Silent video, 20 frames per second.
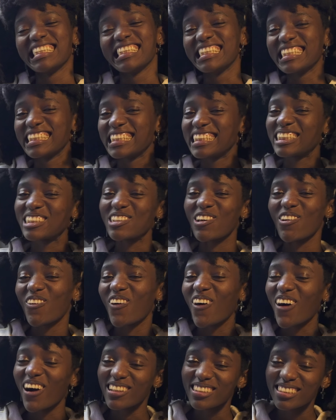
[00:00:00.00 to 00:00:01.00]
it's so
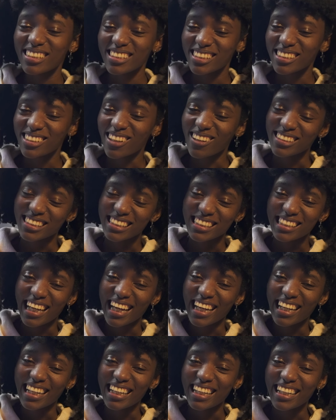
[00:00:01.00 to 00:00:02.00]
hard to start
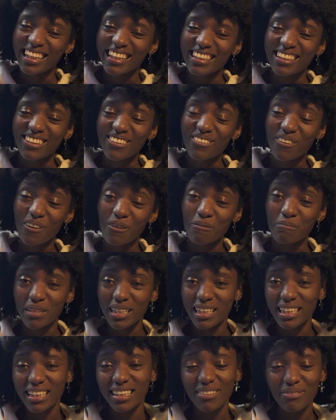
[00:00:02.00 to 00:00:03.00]
skating for
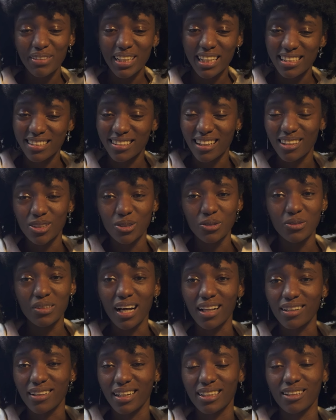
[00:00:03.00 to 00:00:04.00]
me because I do
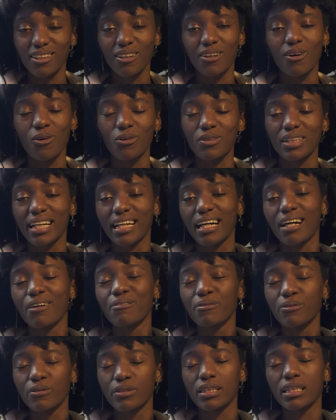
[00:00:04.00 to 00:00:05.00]
not like the cold. Like, I
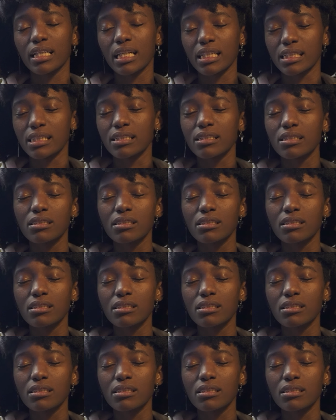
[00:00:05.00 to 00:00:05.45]
like